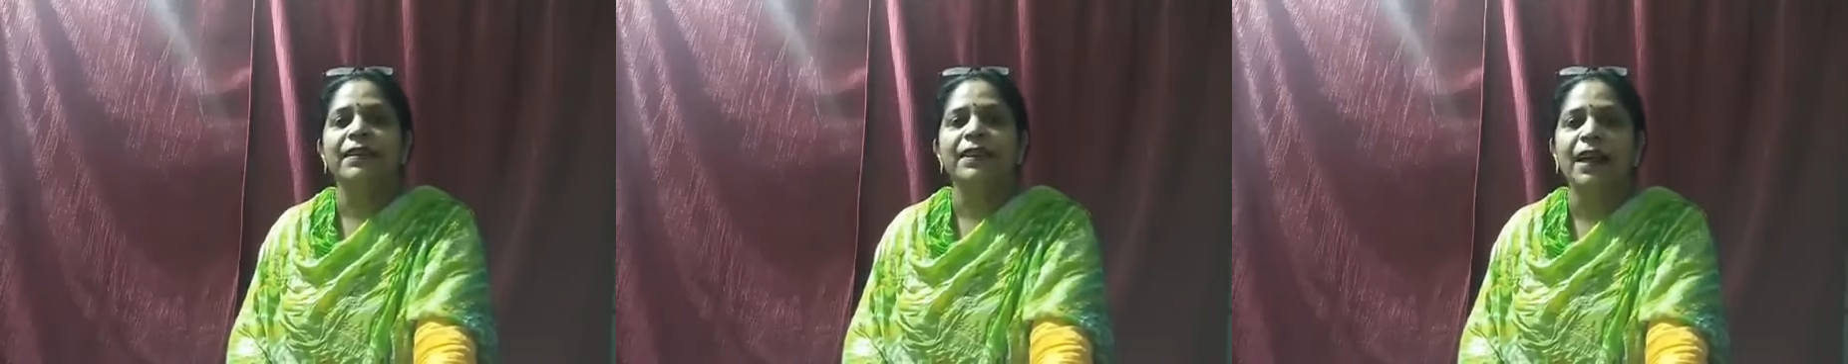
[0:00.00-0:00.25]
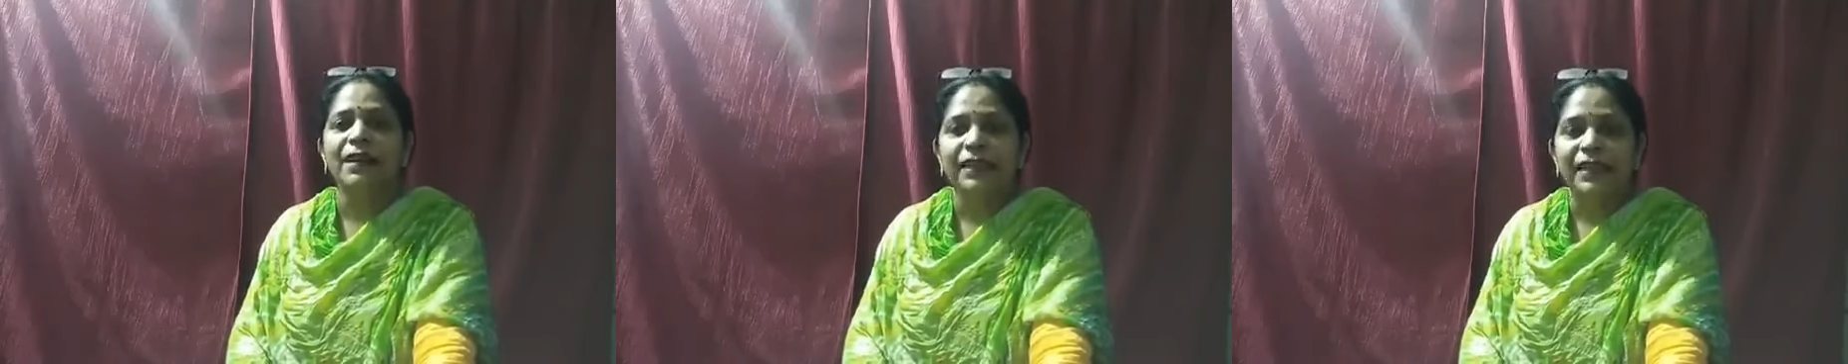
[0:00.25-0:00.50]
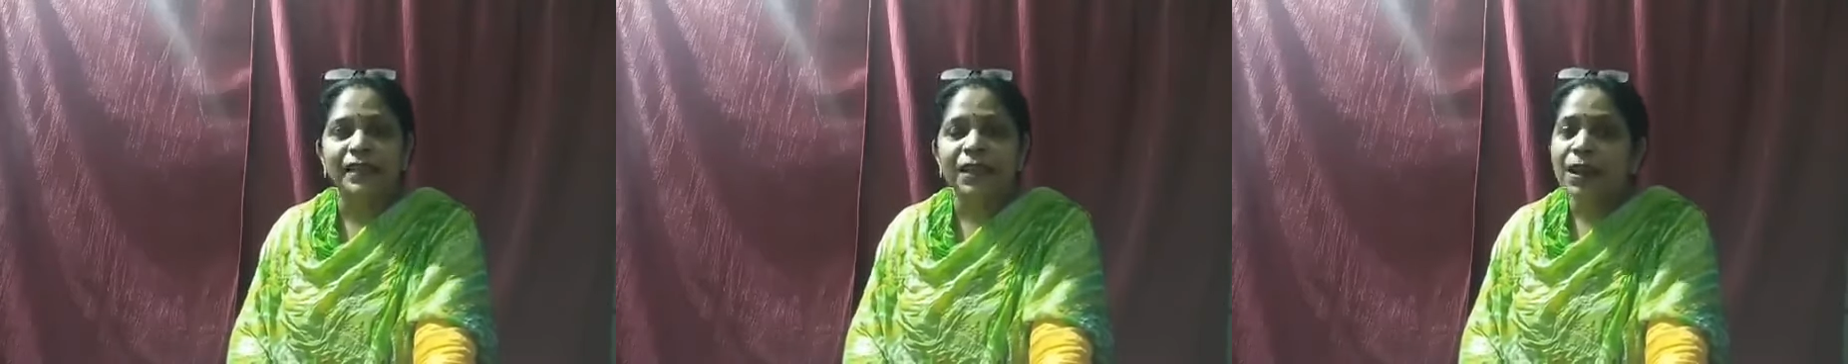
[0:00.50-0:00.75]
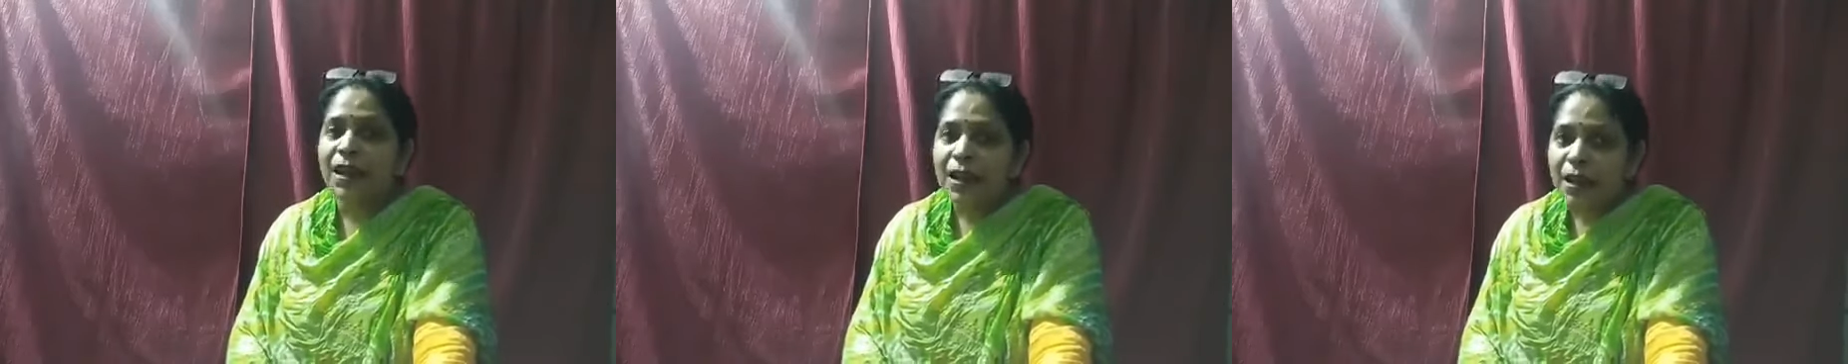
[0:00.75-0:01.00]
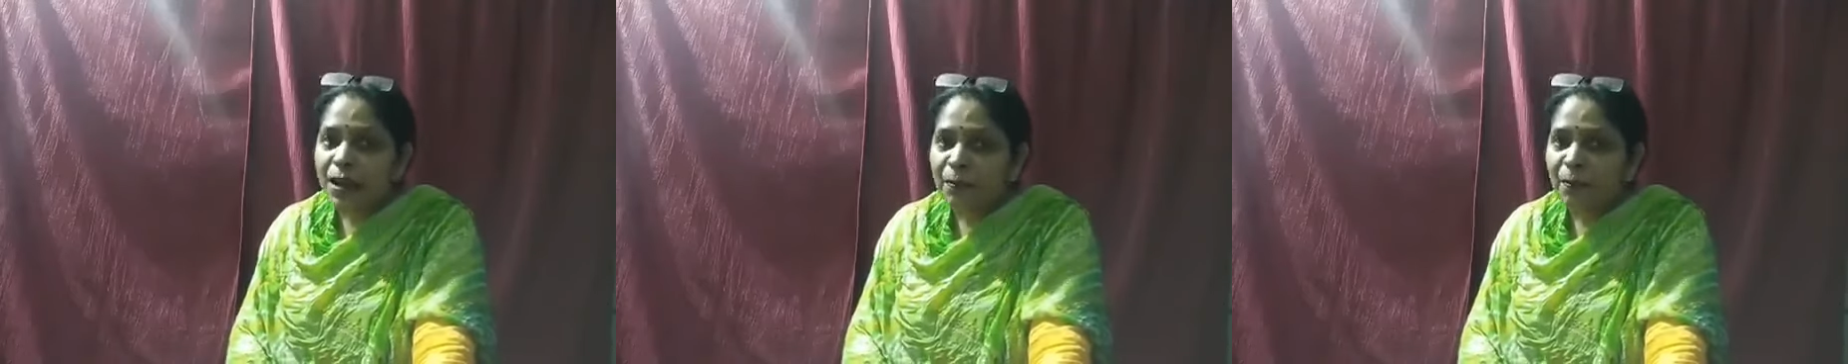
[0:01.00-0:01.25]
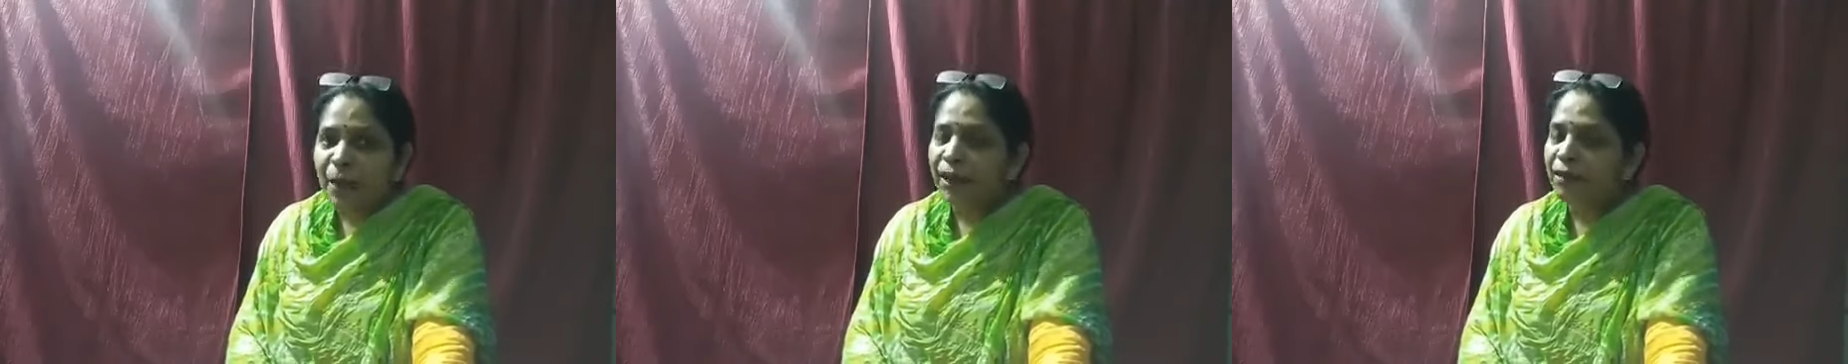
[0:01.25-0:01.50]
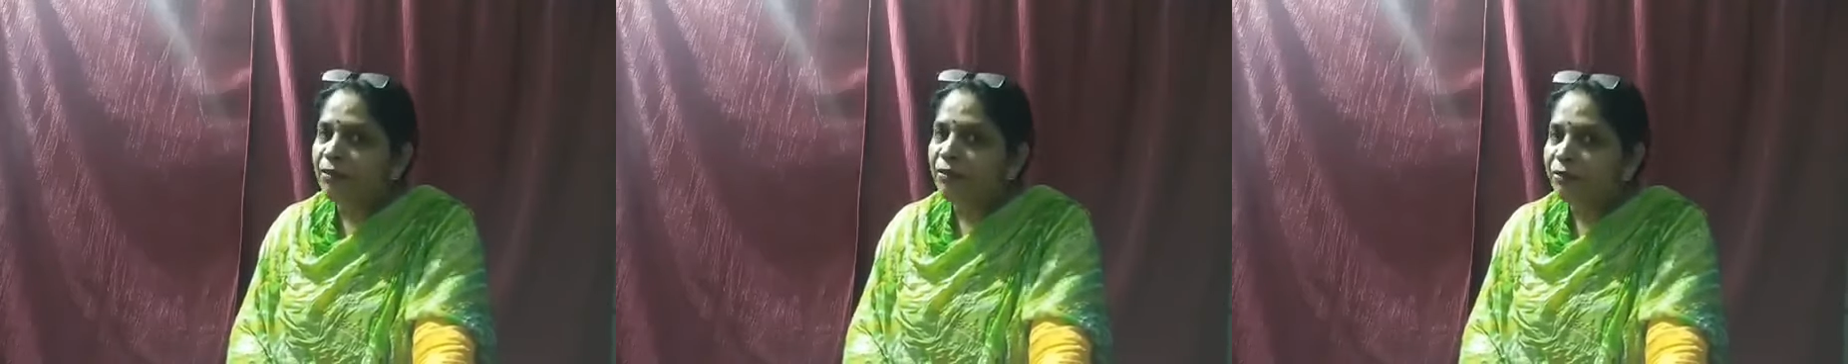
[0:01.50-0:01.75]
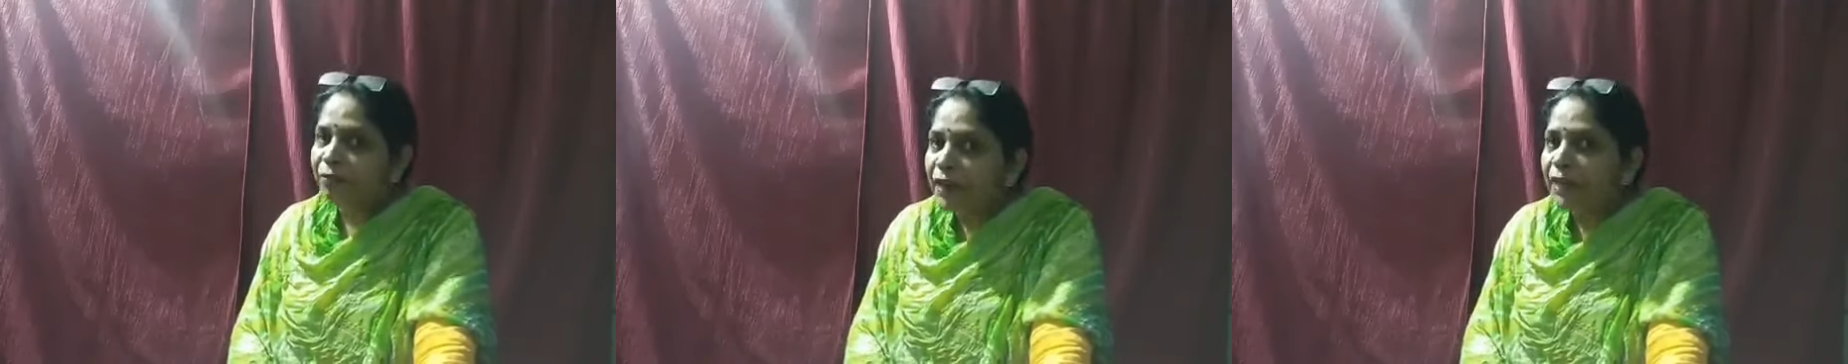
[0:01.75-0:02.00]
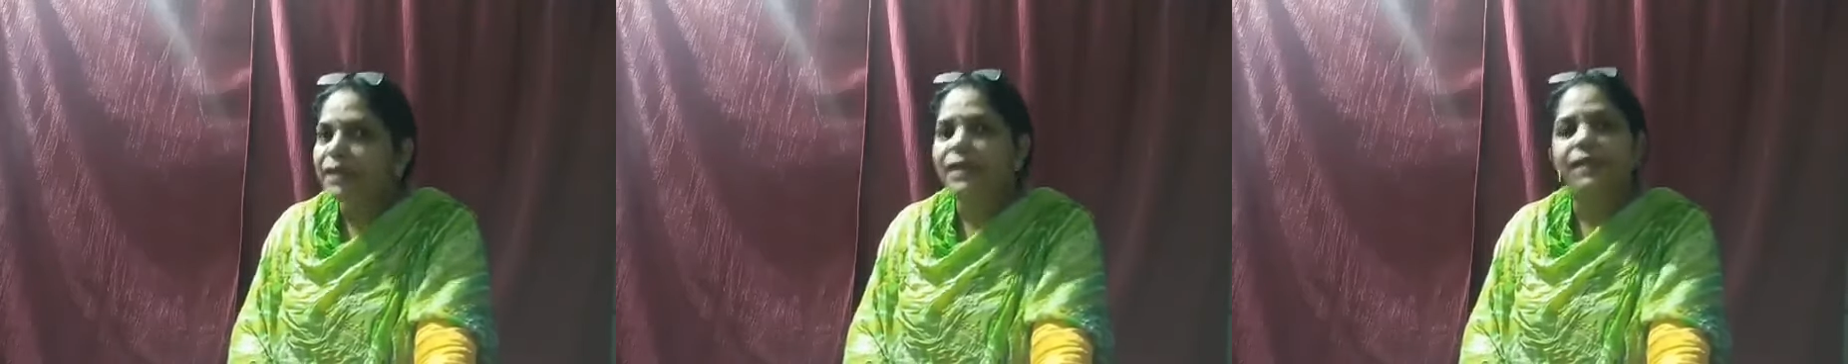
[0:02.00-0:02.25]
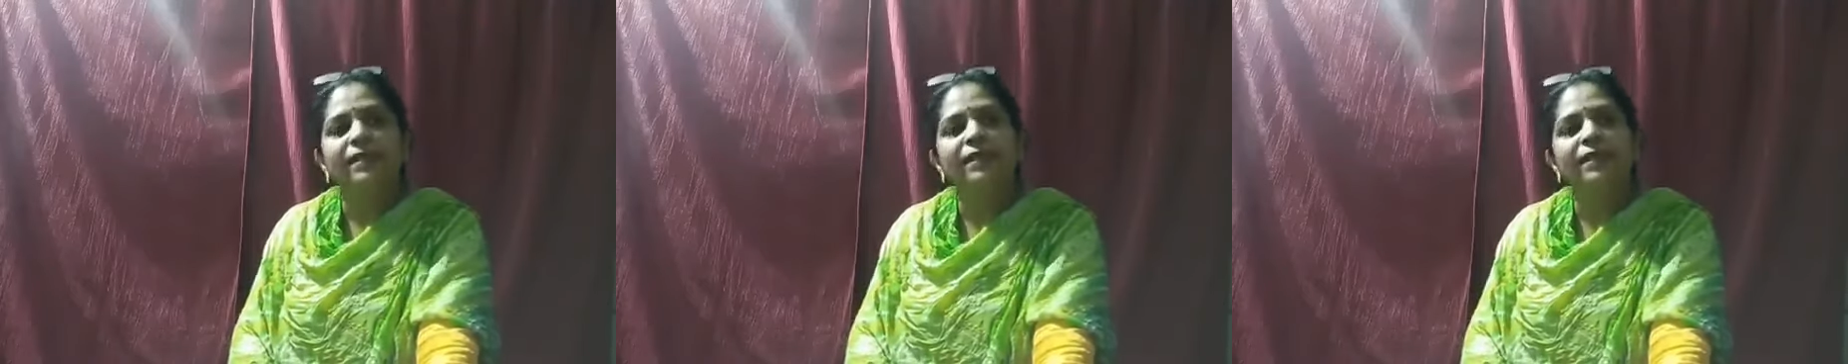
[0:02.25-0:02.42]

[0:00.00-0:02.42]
That is. But first,